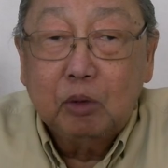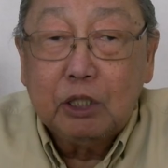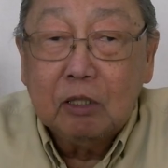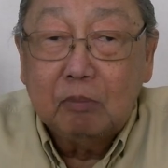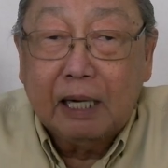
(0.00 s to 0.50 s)

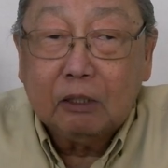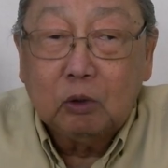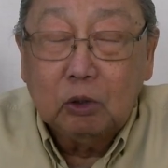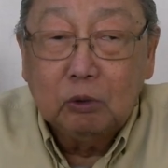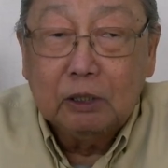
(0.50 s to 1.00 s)
pushing back
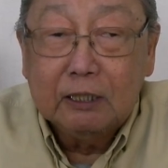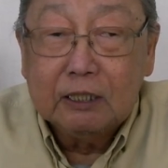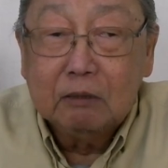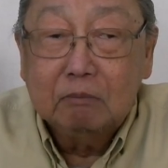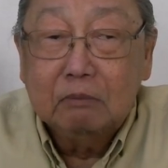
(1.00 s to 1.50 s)

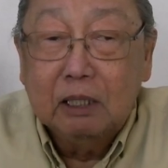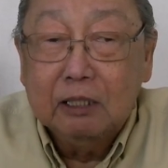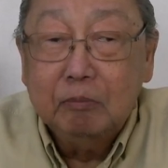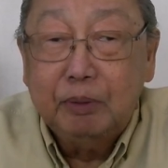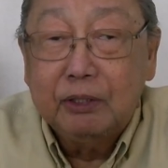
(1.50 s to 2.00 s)
colonialism
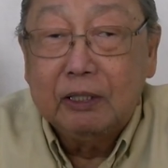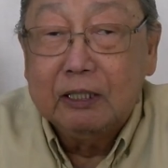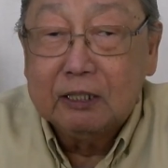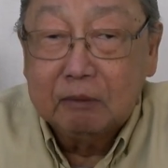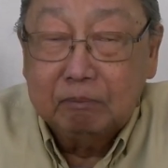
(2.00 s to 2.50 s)
and
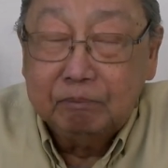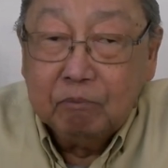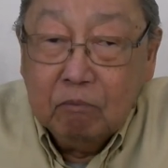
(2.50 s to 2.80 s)
imperialism,